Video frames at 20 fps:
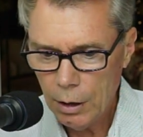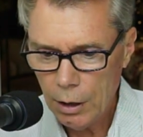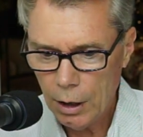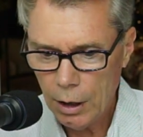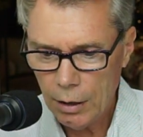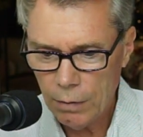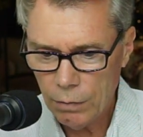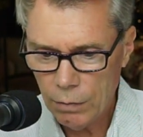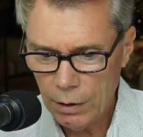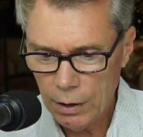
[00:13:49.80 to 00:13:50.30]

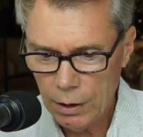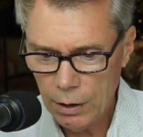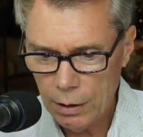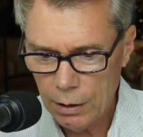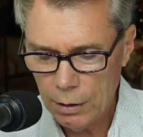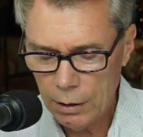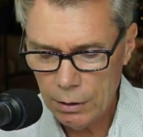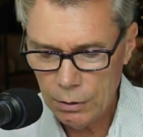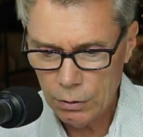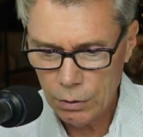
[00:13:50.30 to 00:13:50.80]
and
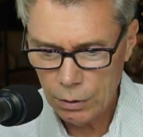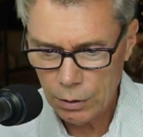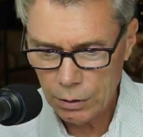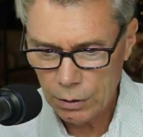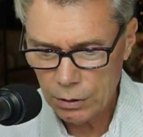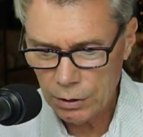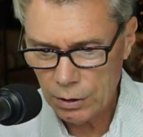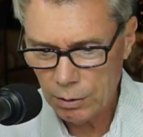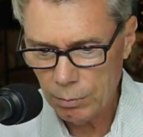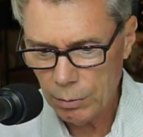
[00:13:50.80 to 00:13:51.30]
then he took it
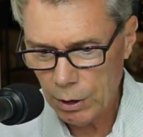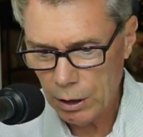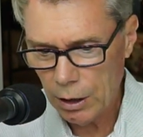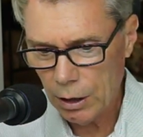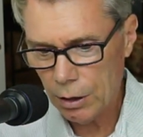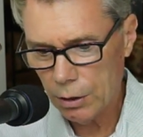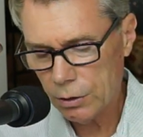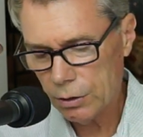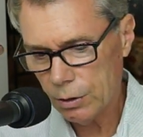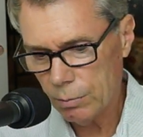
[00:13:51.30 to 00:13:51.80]
to somebody
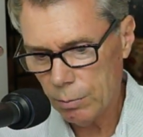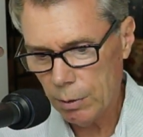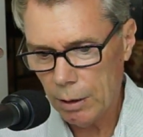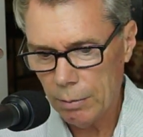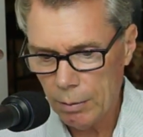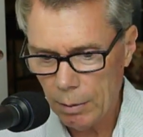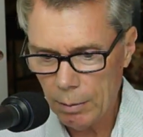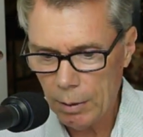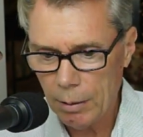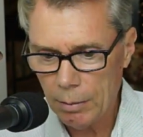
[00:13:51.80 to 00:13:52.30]
else, and blah,
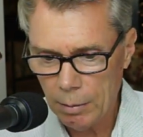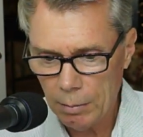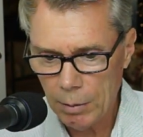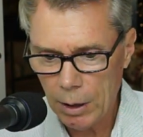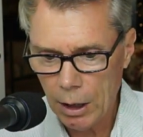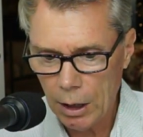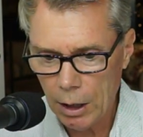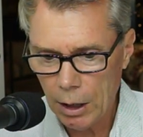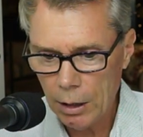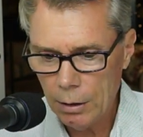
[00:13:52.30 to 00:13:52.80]
blah, blah, blah,
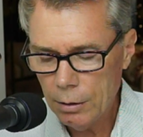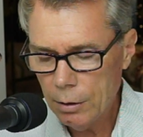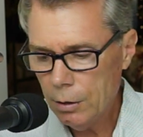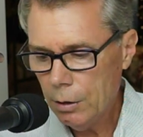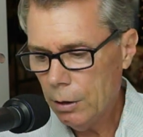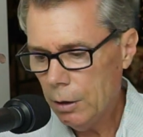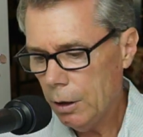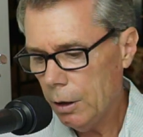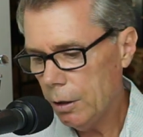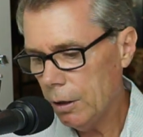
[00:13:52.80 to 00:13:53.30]
blah.
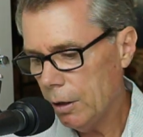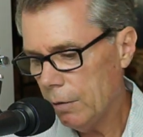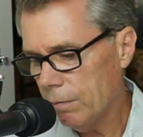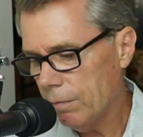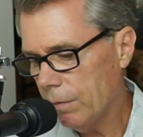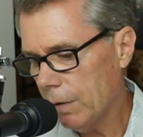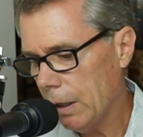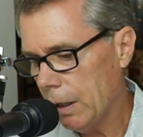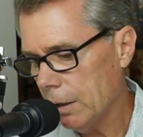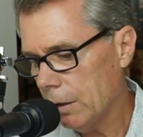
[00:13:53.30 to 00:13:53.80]
And then
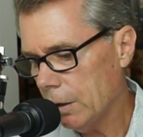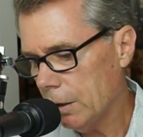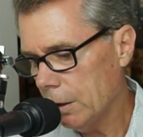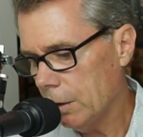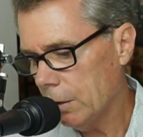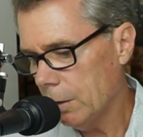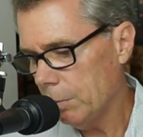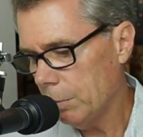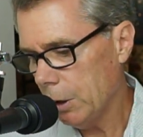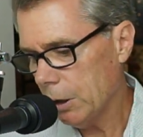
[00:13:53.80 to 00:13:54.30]

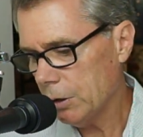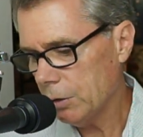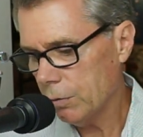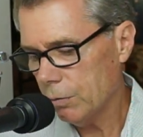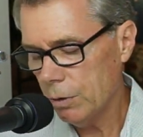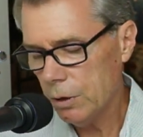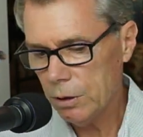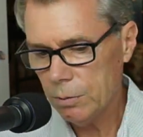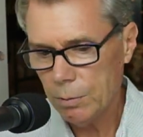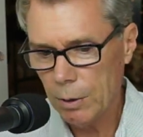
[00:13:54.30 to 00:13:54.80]
finally, the bus
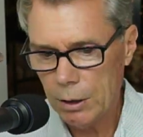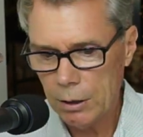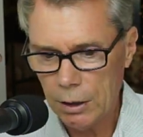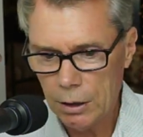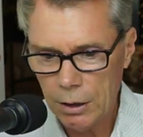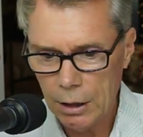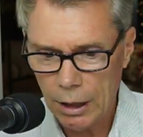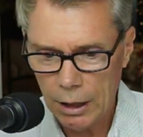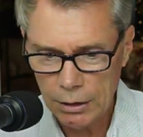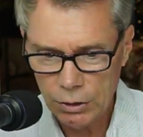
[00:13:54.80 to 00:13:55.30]
grease
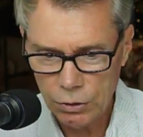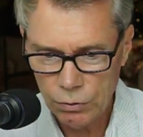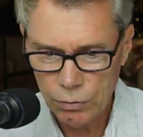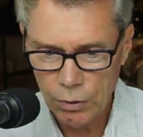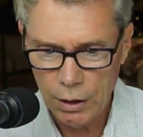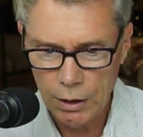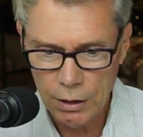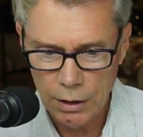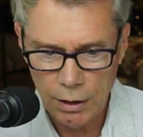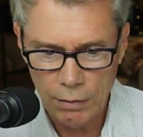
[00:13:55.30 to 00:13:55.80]
monkey guy
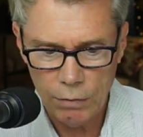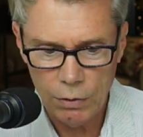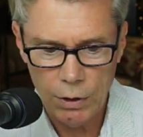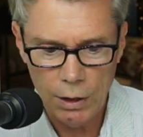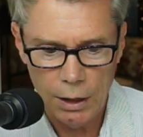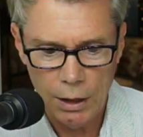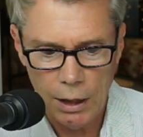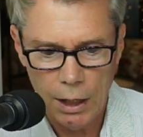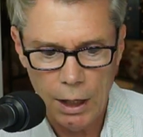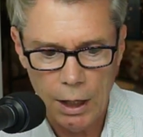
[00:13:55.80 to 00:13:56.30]
straightened
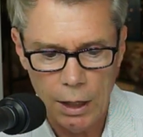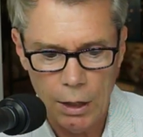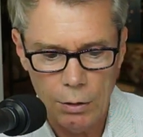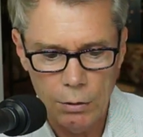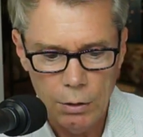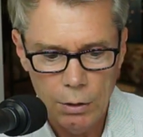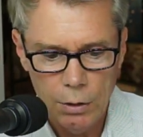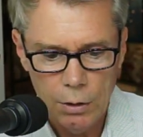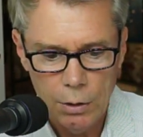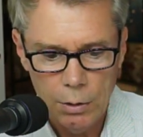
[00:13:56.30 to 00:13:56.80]
everything
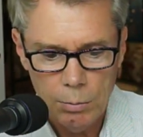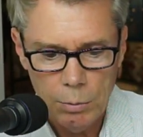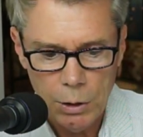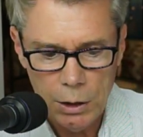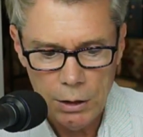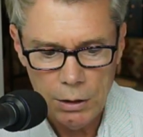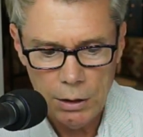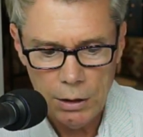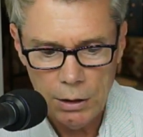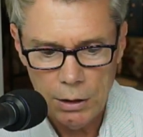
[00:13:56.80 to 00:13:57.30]
out.
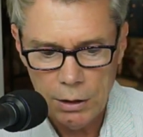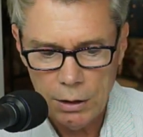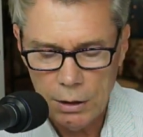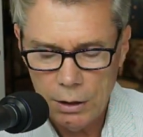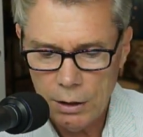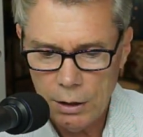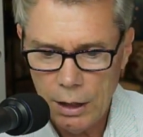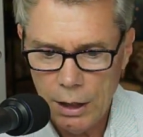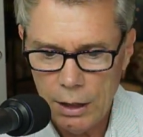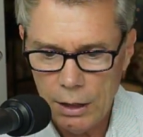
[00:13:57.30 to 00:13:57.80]
But at the end of
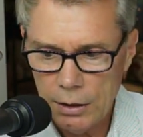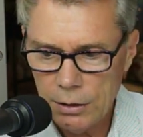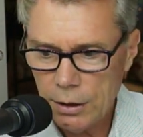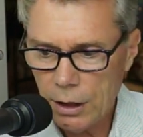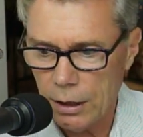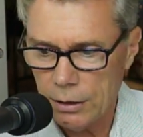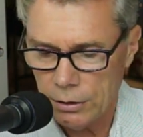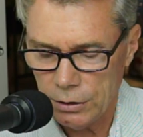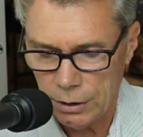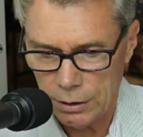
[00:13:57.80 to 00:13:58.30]
the day, he's
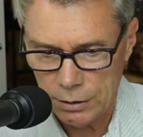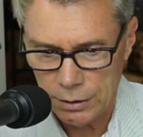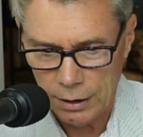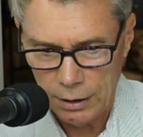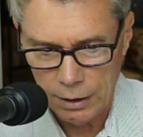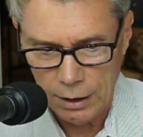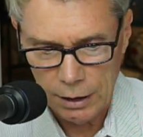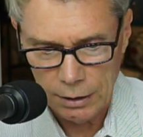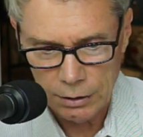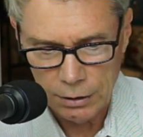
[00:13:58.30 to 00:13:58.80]
got
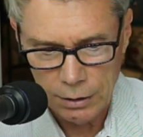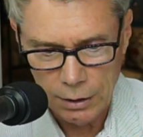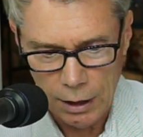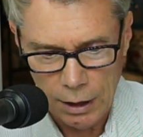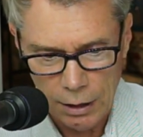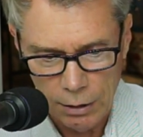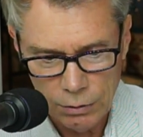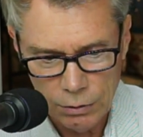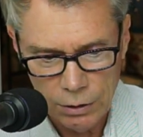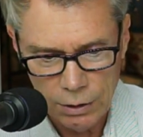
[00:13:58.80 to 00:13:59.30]

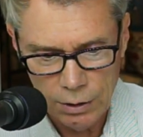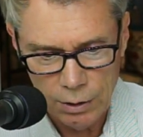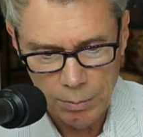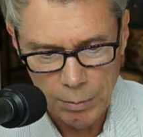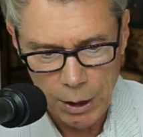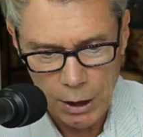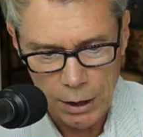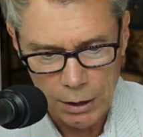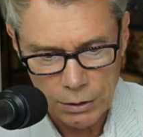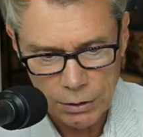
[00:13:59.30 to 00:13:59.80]
$60,000 in the
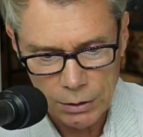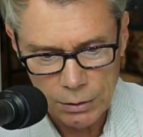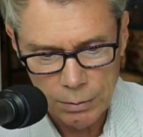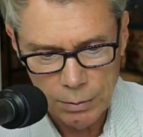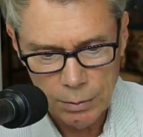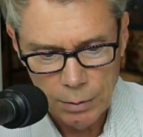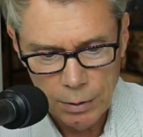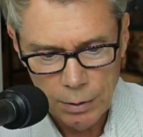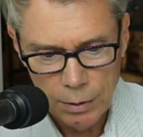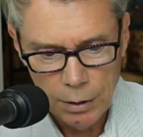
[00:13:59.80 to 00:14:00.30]
bus,
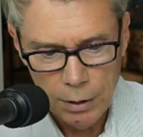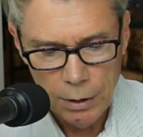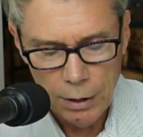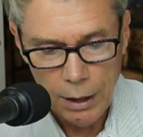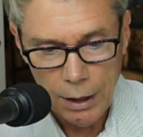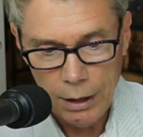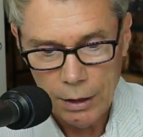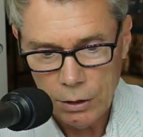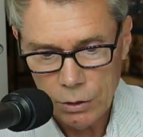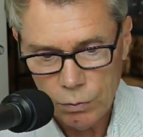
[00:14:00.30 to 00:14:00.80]

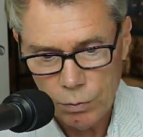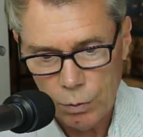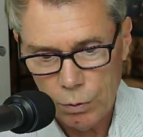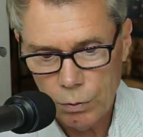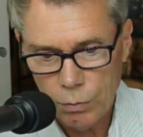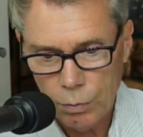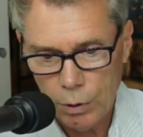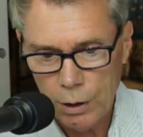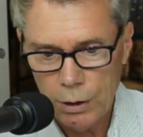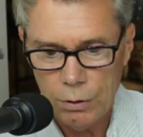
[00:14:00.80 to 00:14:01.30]
and it's worth
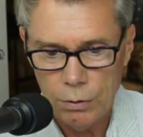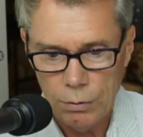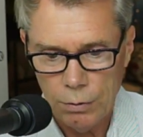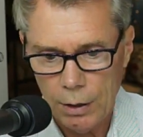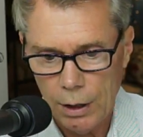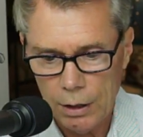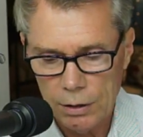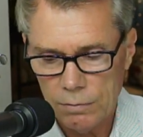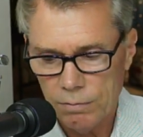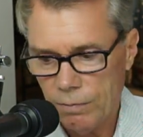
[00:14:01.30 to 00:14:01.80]

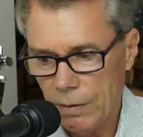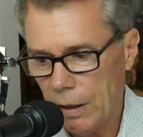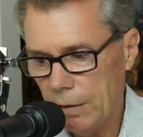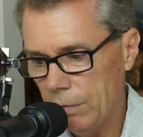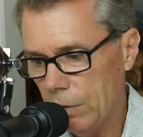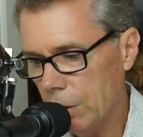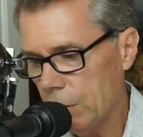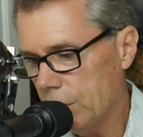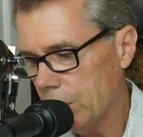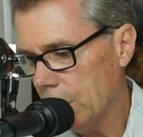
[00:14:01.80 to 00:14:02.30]

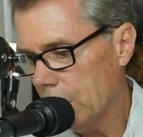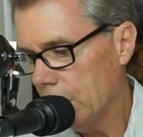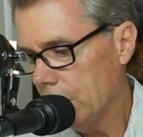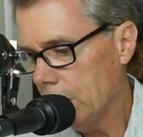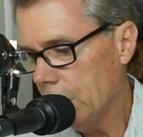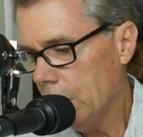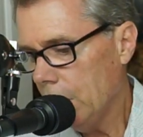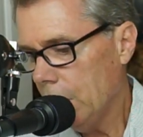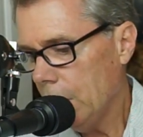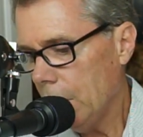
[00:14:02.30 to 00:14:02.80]
22500
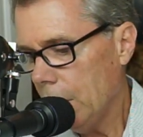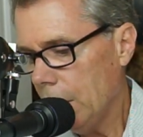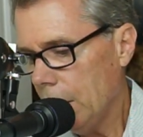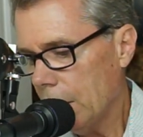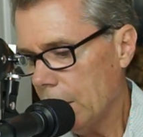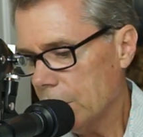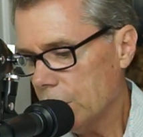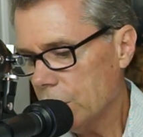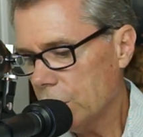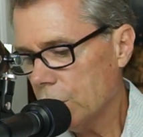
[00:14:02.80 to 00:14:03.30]

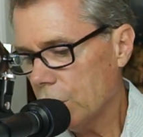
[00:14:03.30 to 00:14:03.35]
And